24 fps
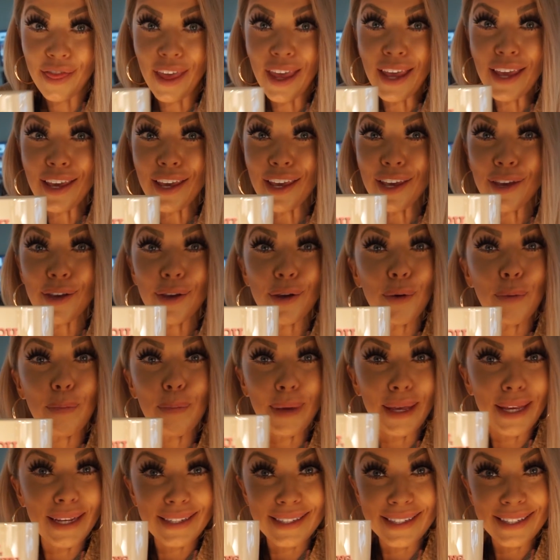Thank you,
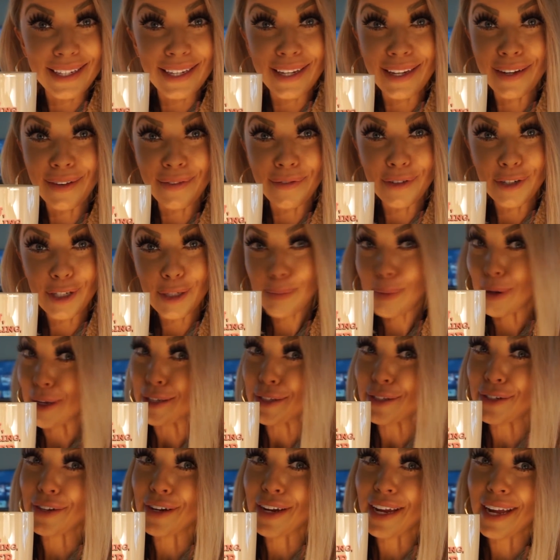Pique Tea, for
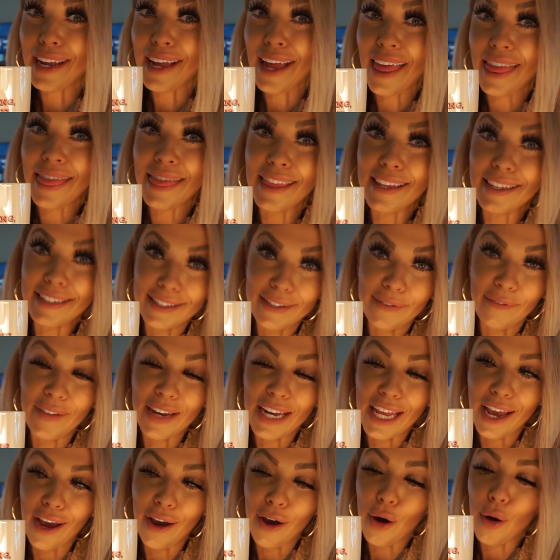sponsoring this
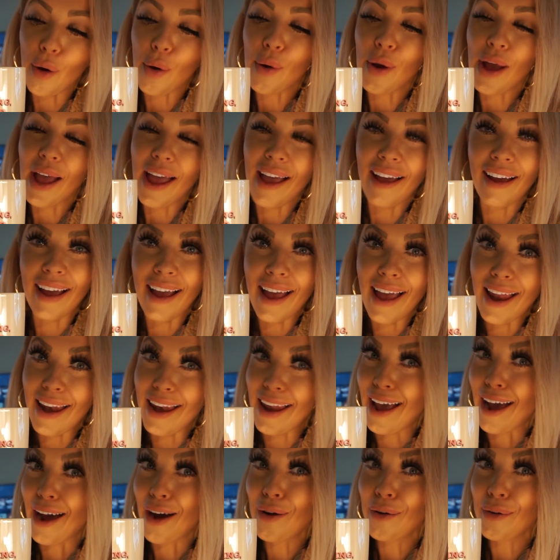video. And
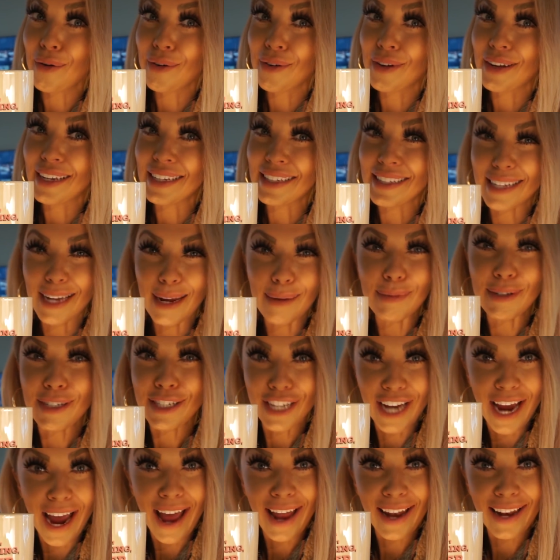now it's time to
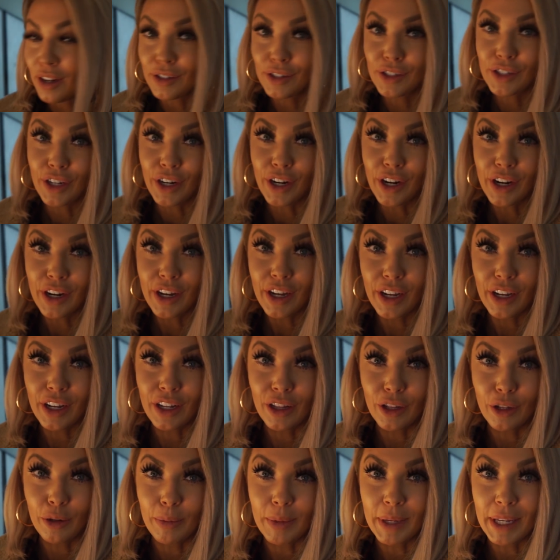chat. On dark,
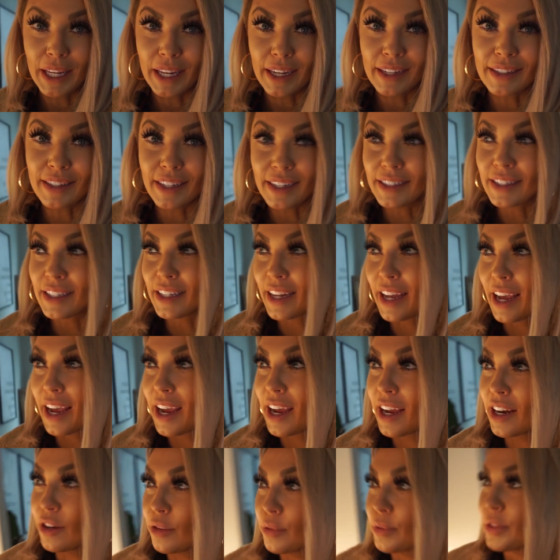gloomy days like
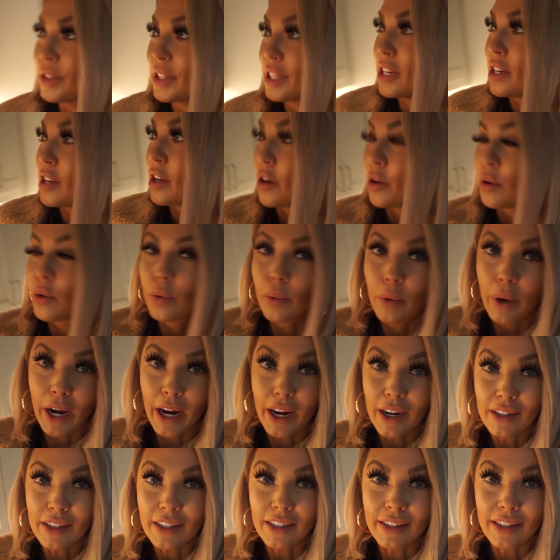today, I don't really know
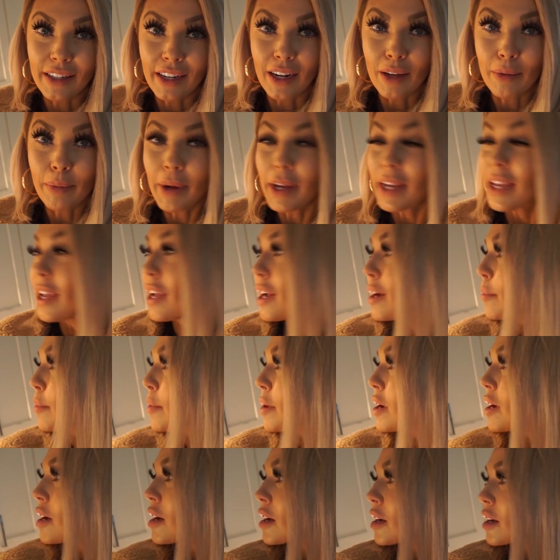where to set up my
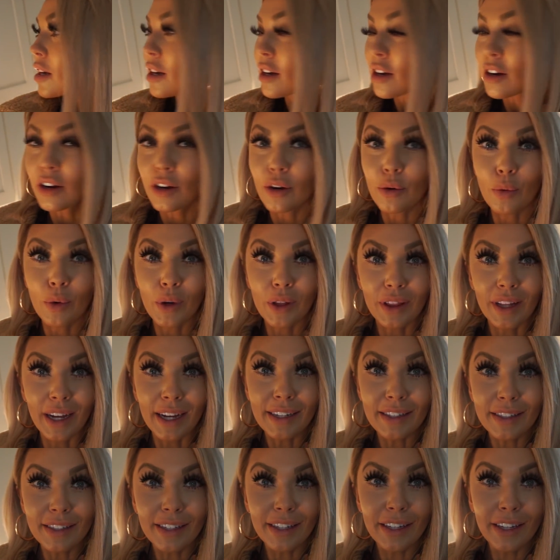camera or what
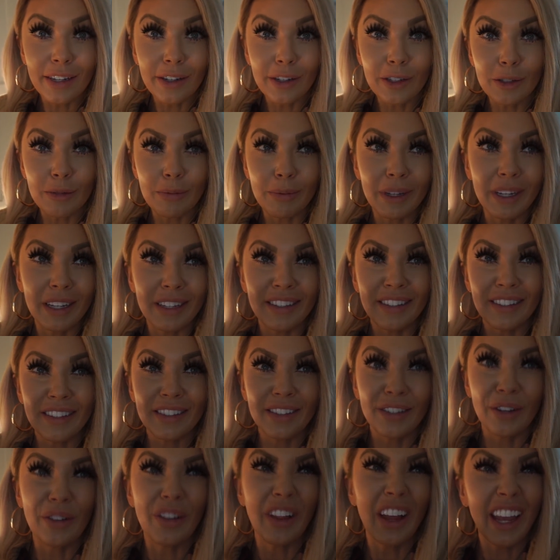lights to use because it's
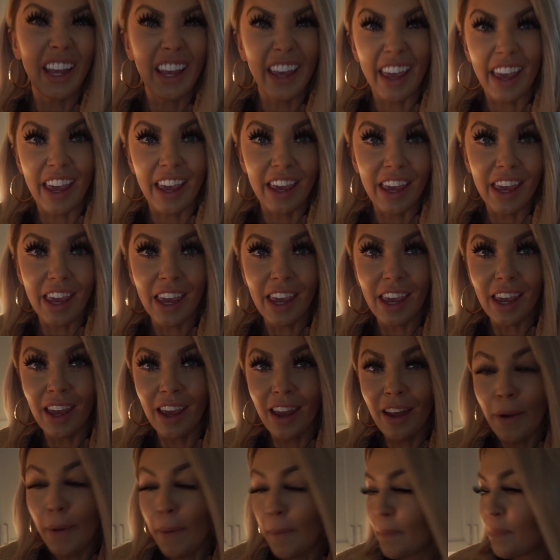so like icky
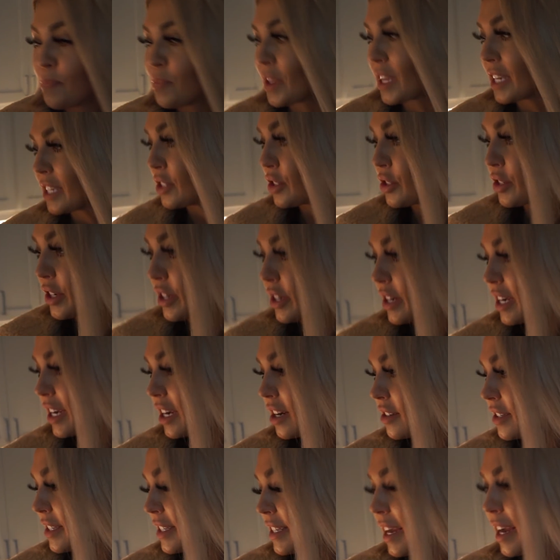and dreary
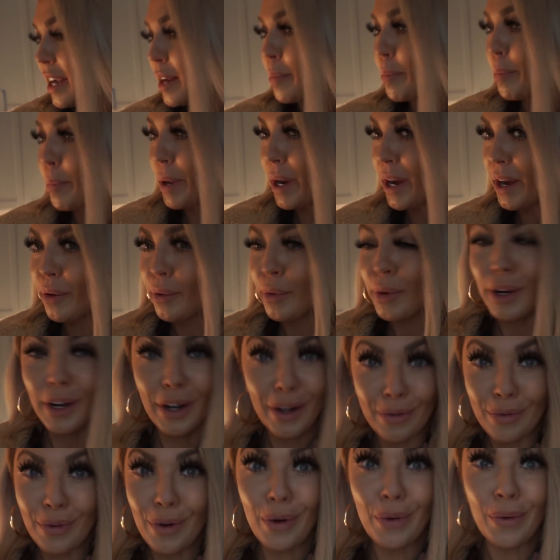outside, but we're
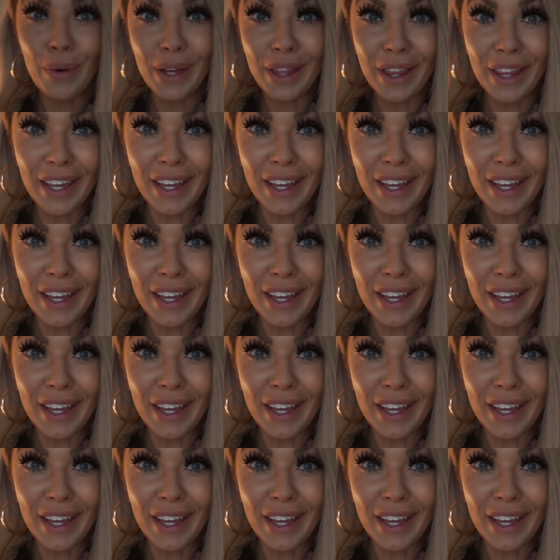gonna roll with